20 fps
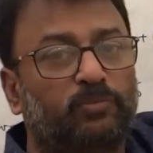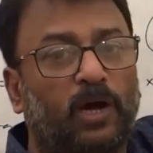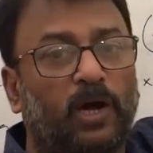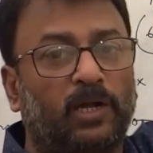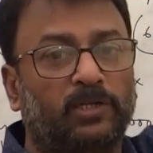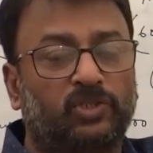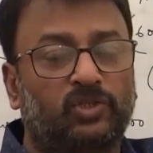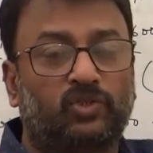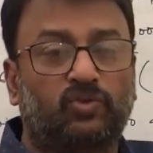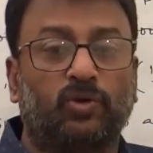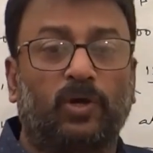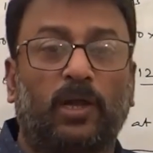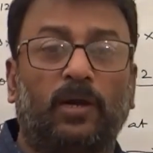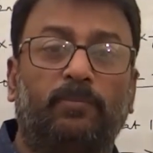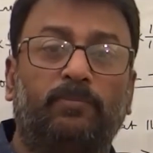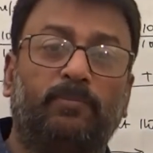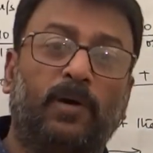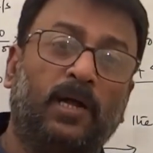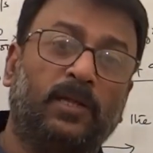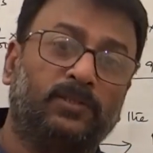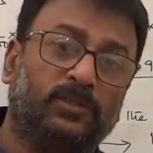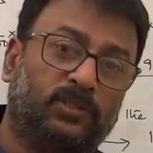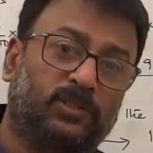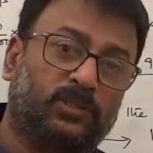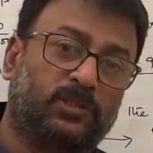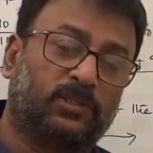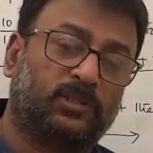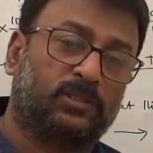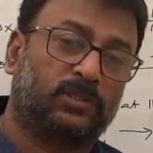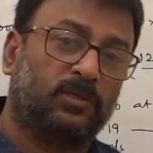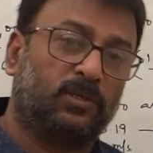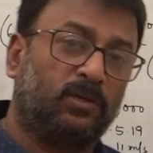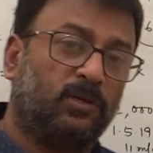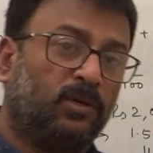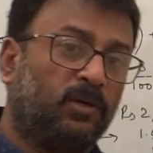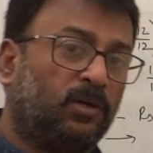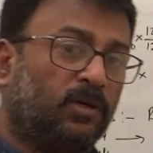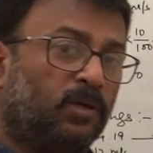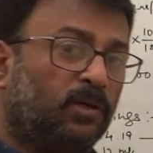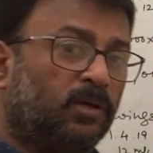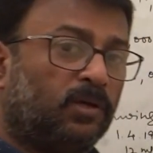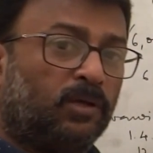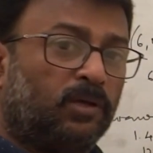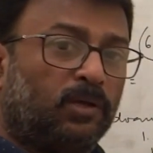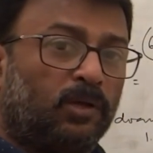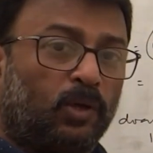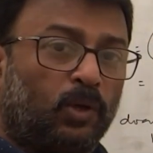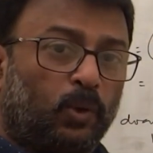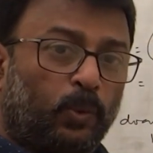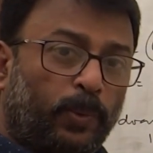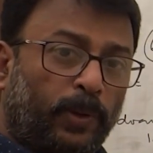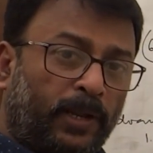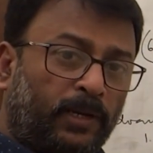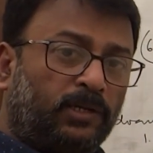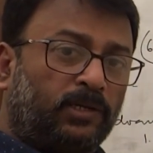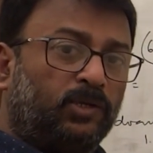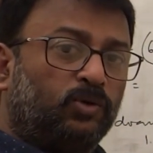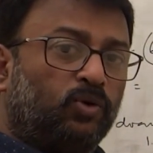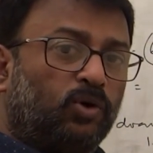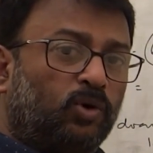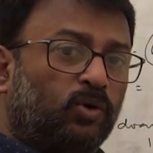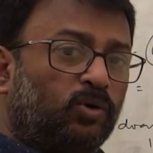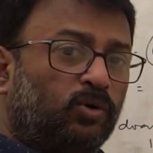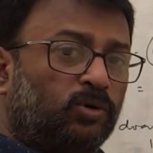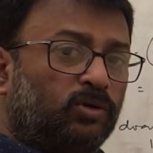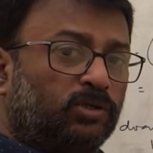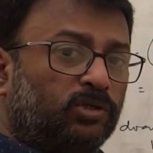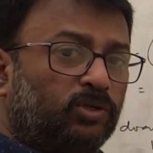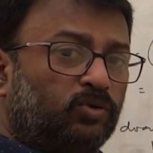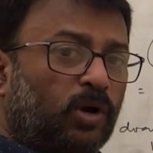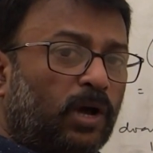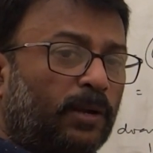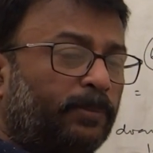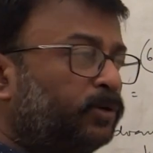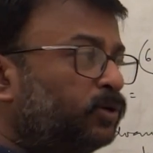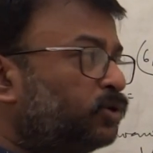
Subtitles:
March, 12 months. When you have